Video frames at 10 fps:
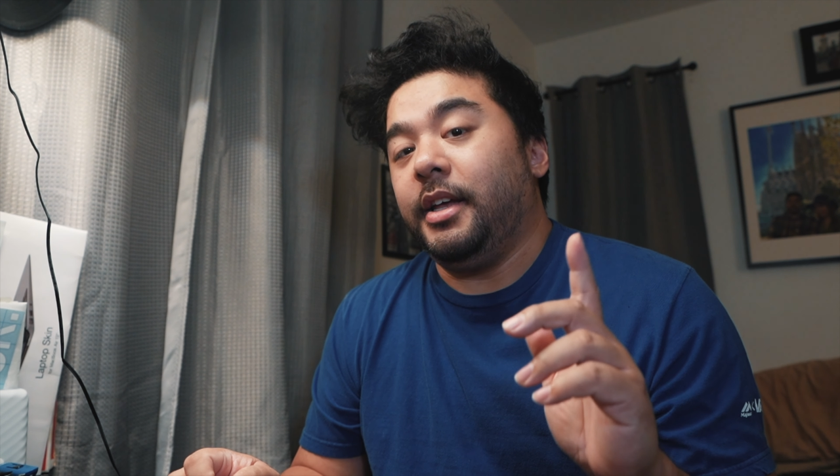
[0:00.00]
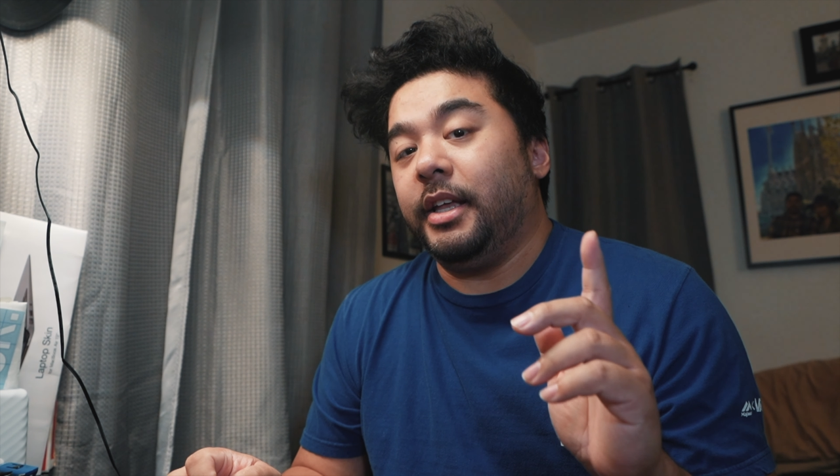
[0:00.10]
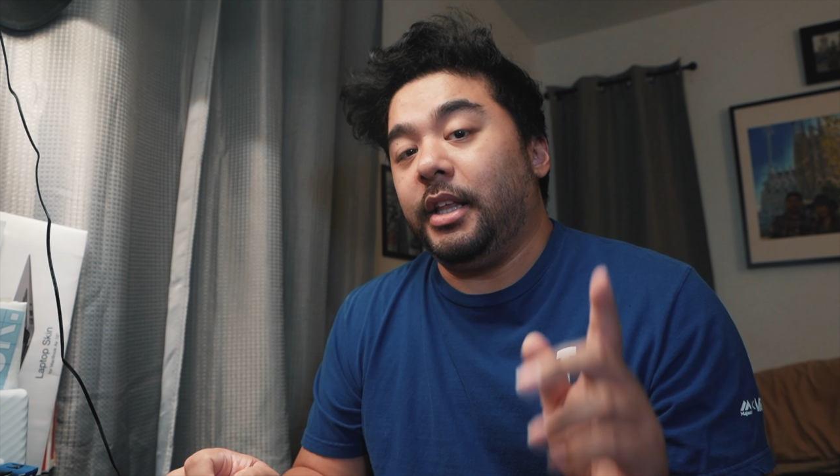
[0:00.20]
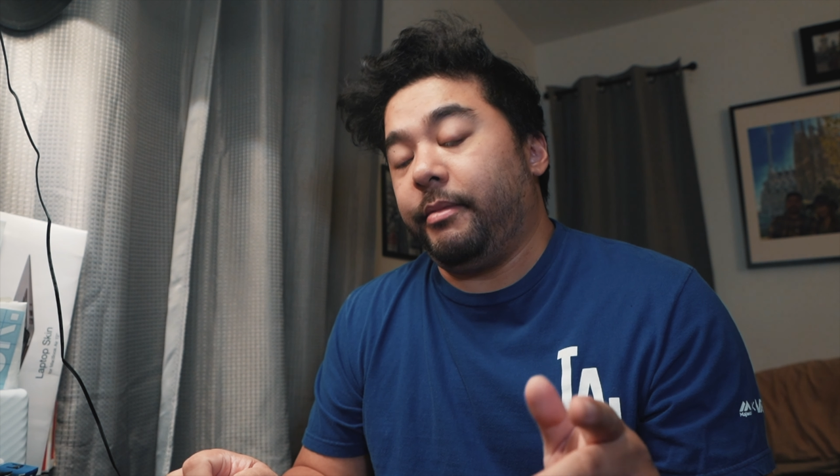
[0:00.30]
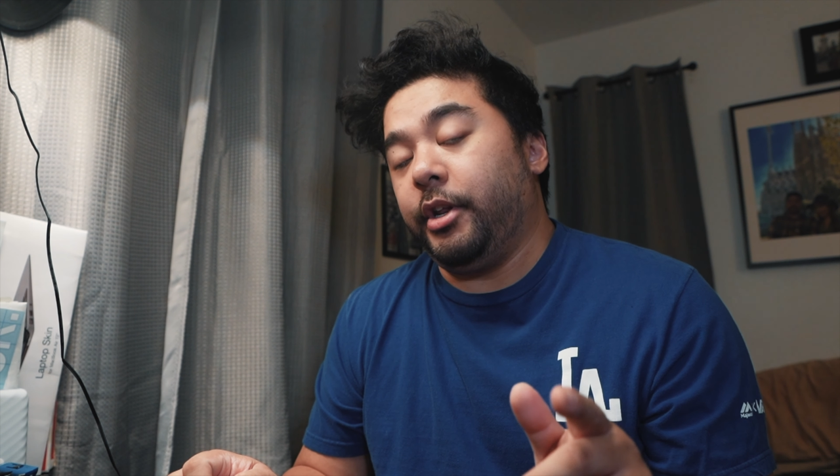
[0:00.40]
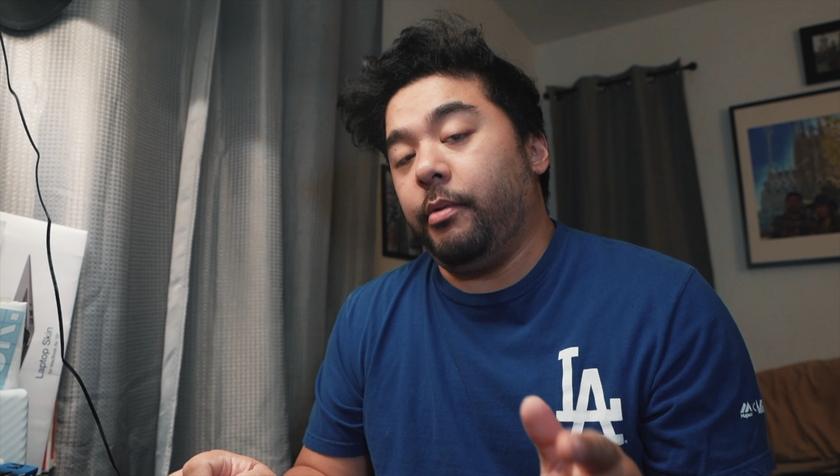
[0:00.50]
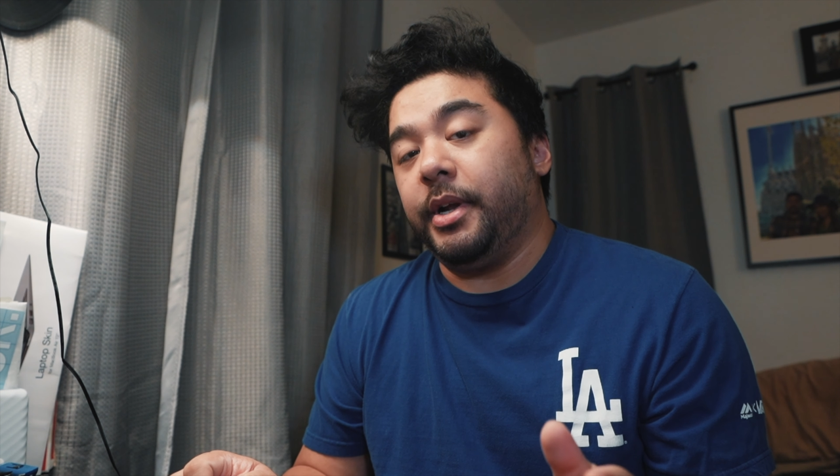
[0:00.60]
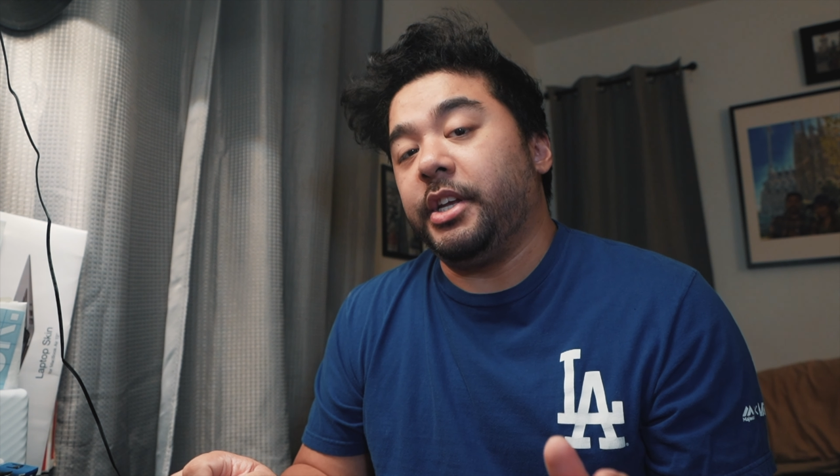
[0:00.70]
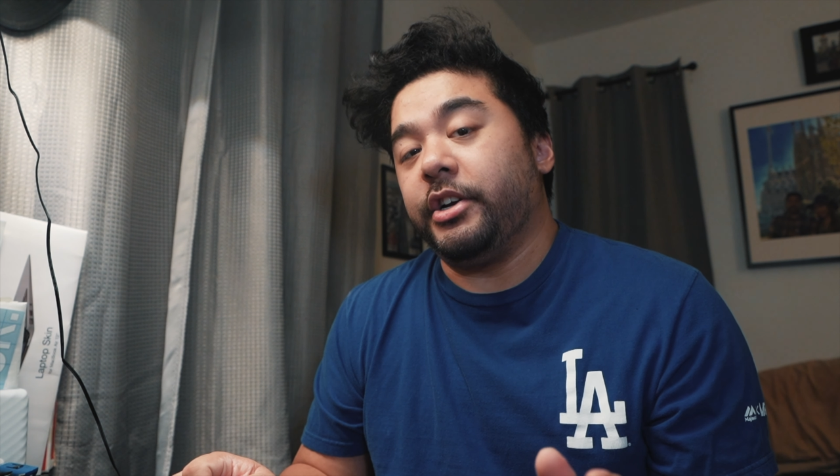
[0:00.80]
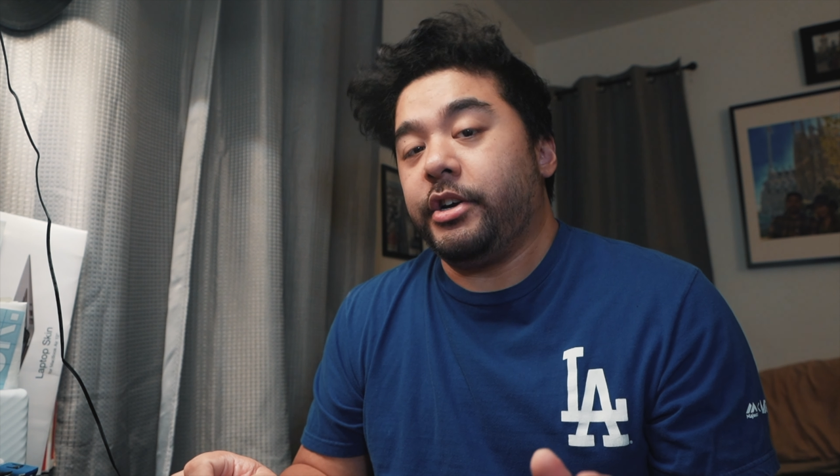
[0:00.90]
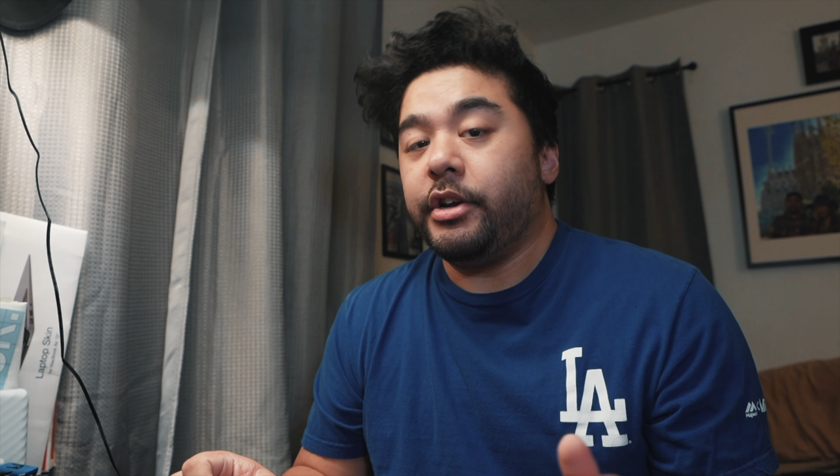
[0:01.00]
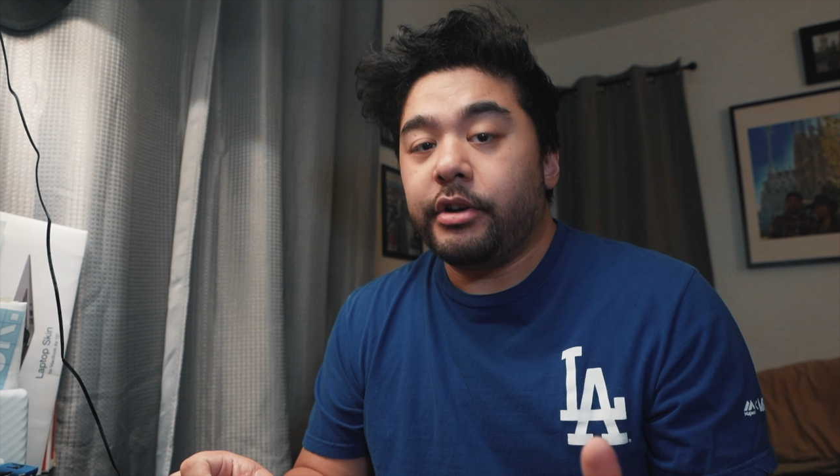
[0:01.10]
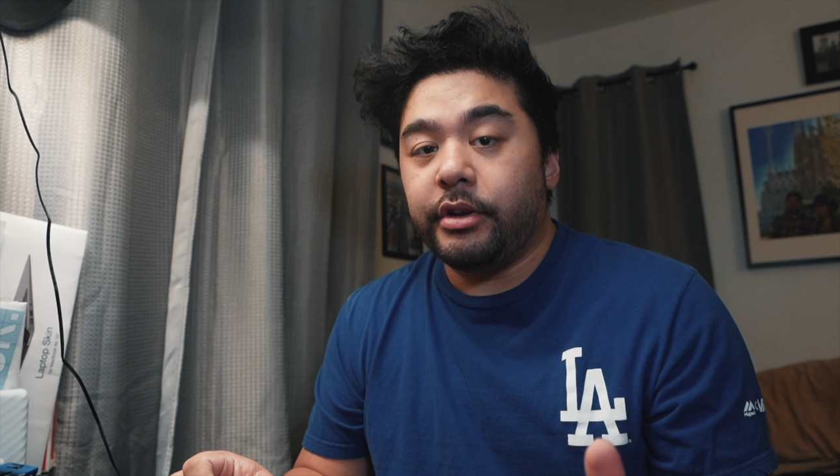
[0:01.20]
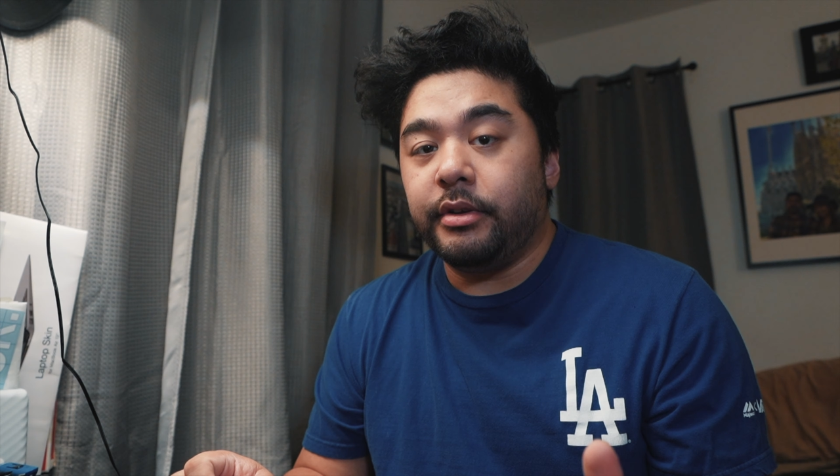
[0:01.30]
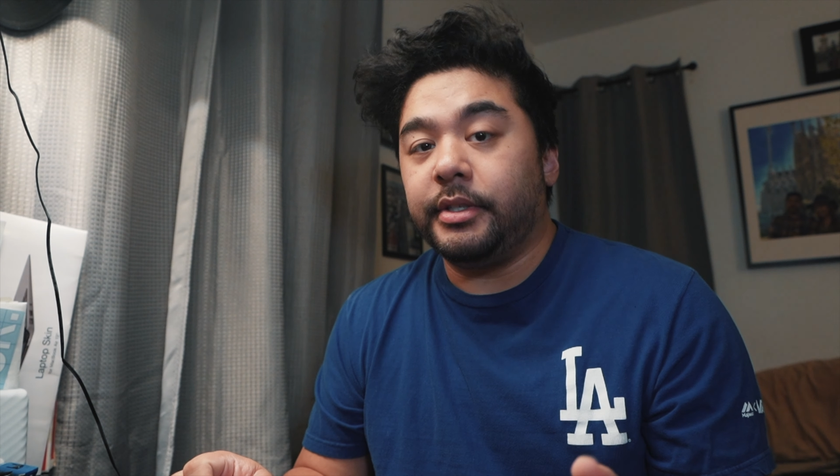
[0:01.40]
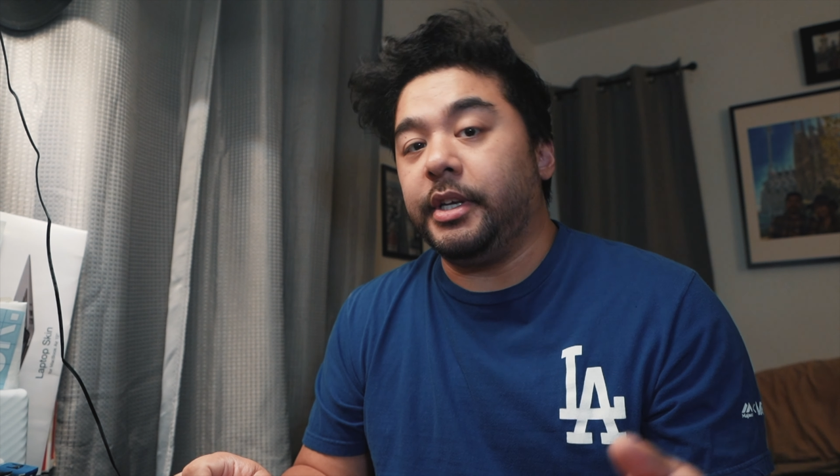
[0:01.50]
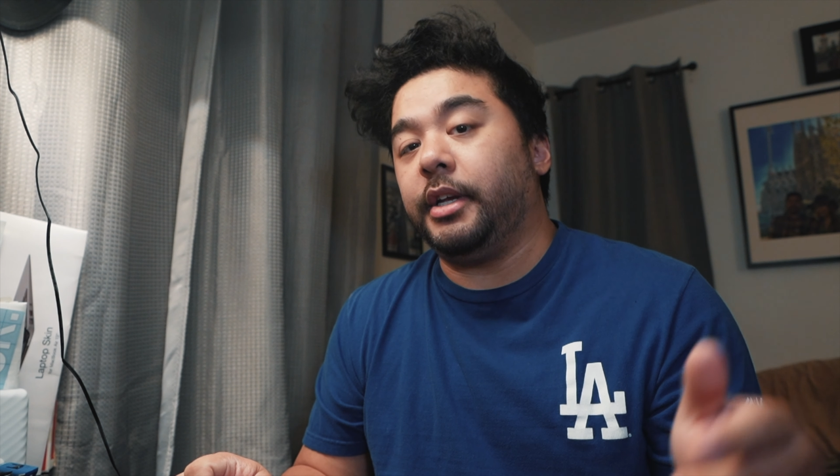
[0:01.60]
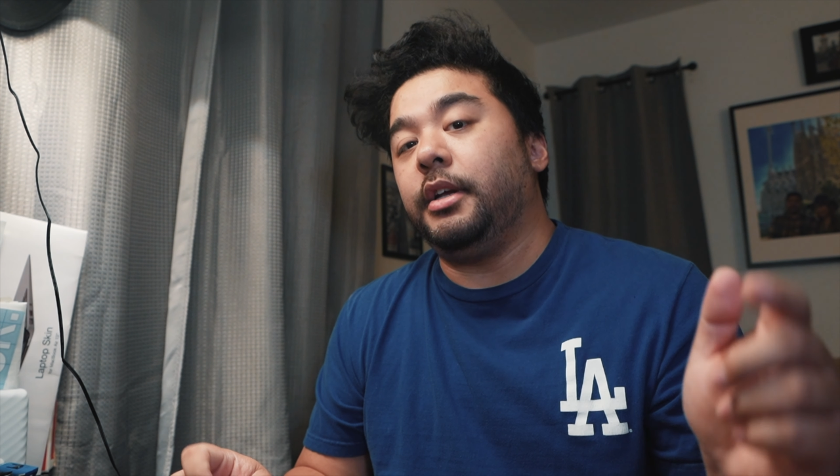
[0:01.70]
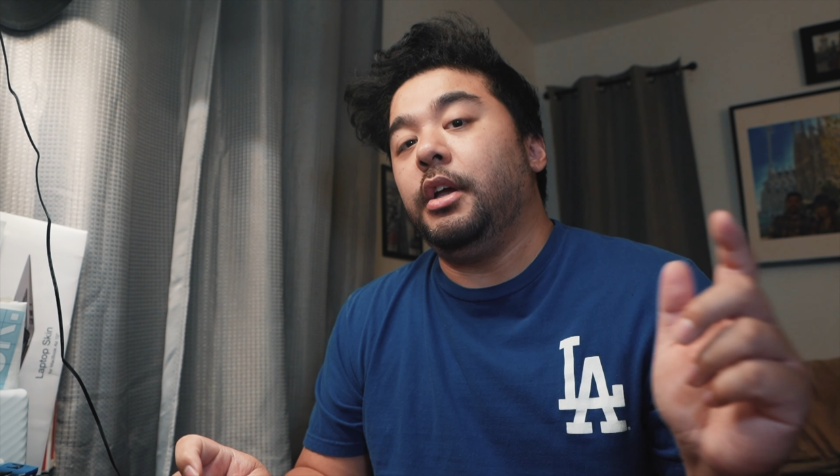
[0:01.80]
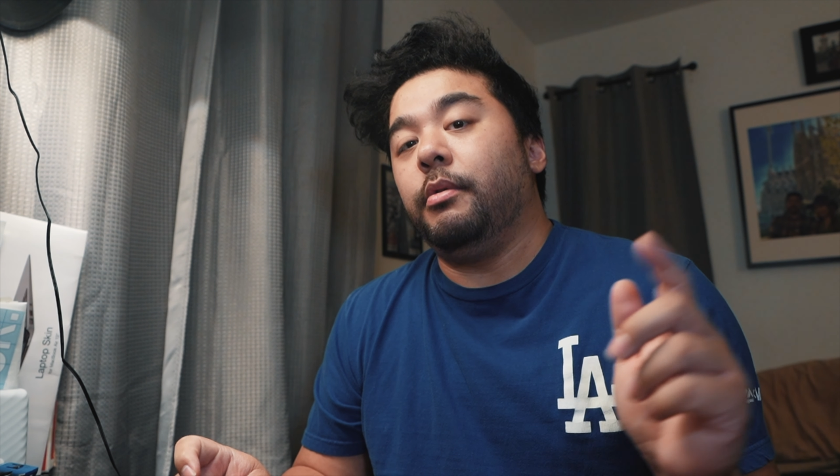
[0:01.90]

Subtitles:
and let me know what gear you're using,